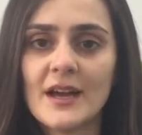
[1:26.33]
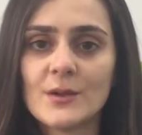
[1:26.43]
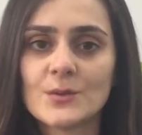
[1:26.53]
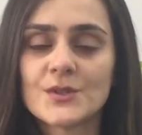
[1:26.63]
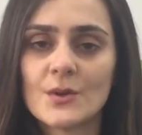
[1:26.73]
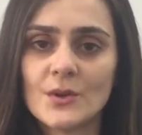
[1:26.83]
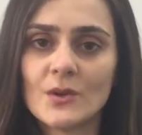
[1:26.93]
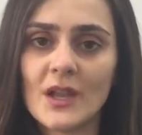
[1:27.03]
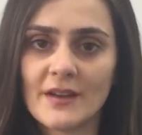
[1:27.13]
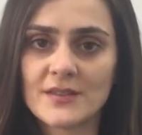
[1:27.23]
and also
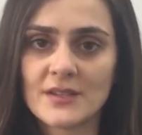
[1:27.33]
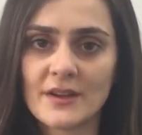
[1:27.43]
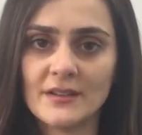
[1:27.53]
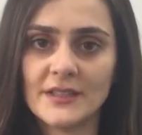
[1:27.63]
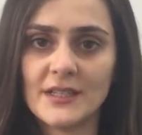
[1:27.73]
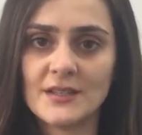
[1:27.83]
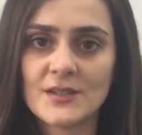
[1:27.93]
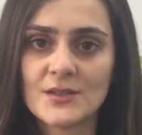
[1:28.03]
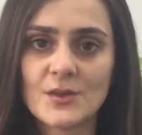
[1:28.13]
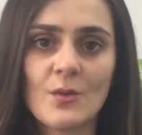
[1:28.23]
your lifestyle
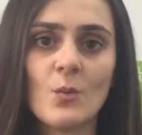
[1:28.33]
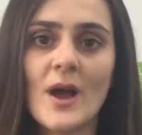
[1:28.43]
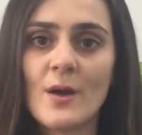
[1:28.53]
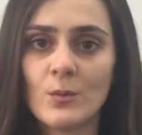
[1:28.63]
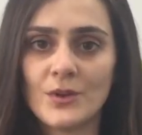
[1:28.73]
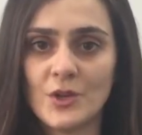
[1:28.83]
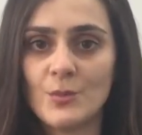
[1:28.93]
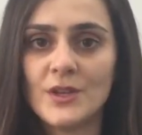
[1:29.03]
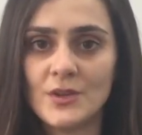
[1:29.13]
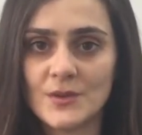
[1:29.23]
needs, so where will
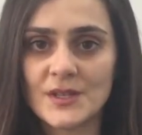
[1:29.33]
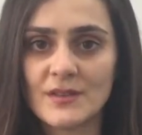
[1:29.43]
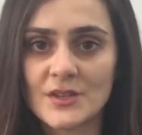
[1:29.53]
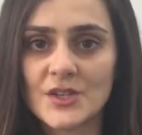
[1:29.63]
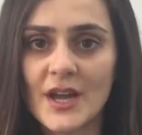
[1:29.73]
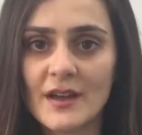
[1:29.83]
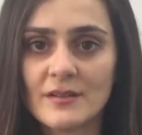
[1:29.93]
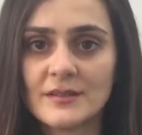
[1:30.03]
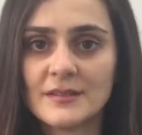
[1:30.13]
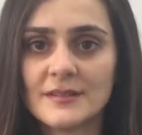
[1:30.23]
you be using the chair.